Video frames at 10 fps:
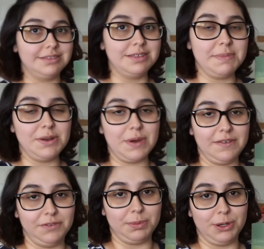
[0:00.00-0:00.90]
the
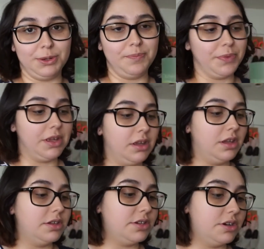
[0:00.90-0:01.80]
midwife's brew.
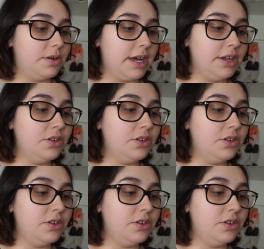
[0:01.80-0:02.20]
So I